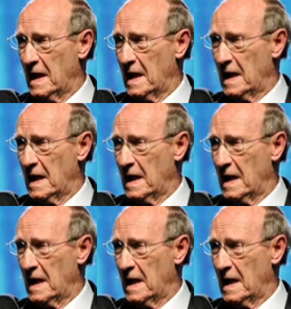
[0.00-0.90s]

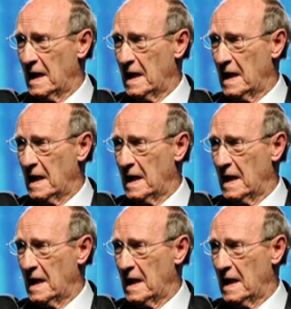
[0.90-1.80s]

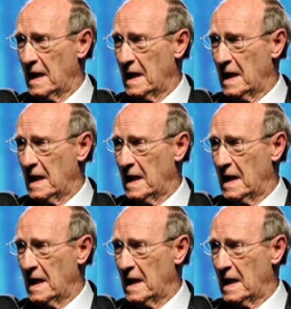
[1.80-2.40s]
(silence)